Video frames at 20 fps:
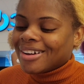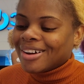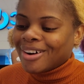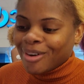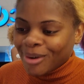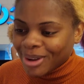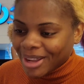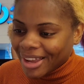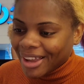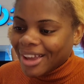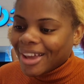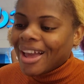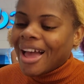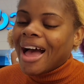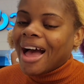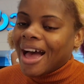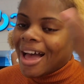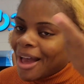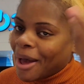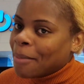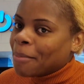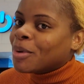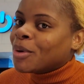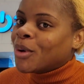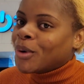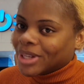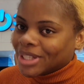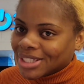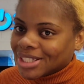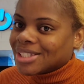Okay, I am
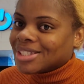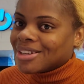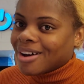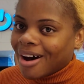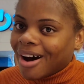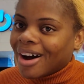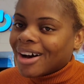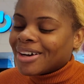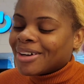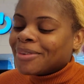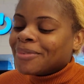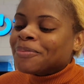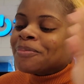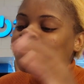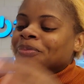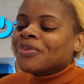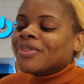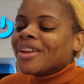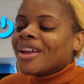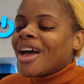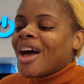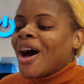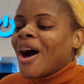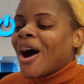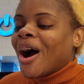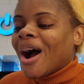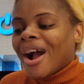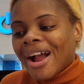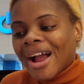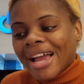going to talk.
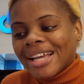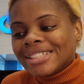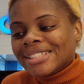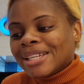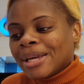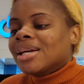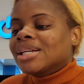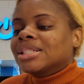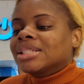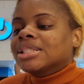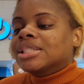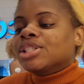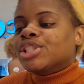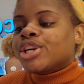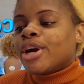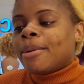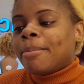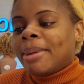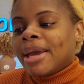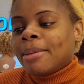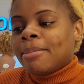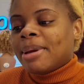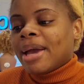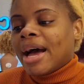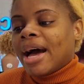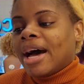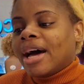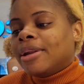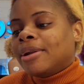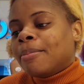All right, did your baby
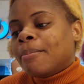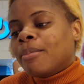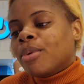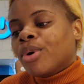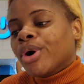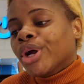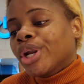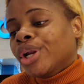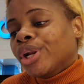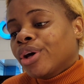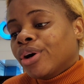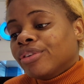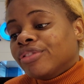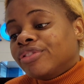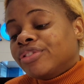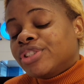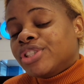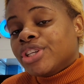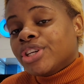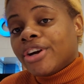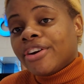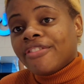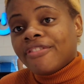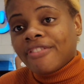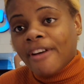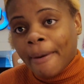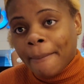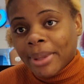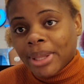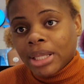add more love to your
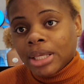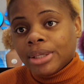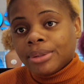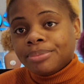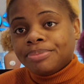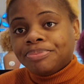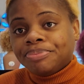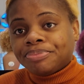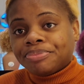family?